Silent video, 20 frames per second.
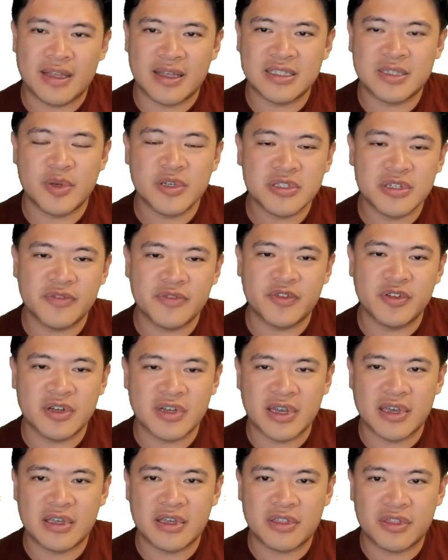especially if you look
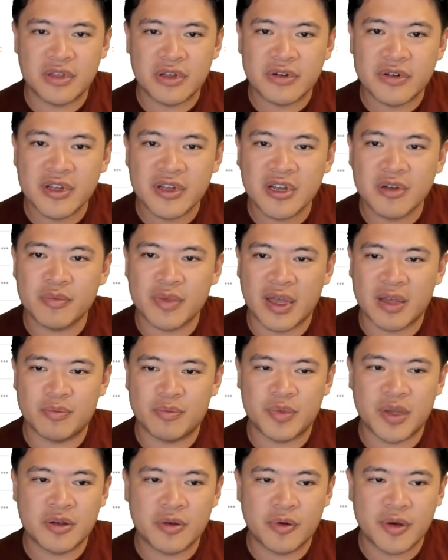at Ethereum and
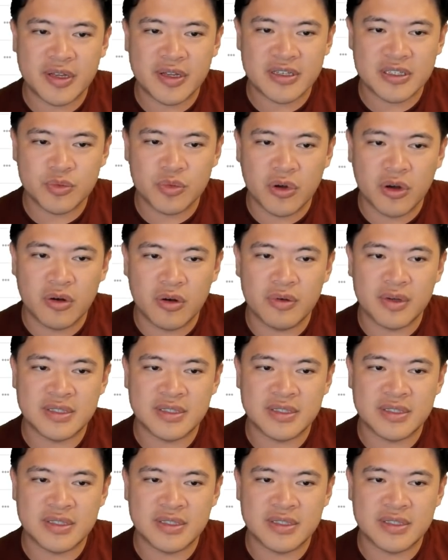Bitcoin as well.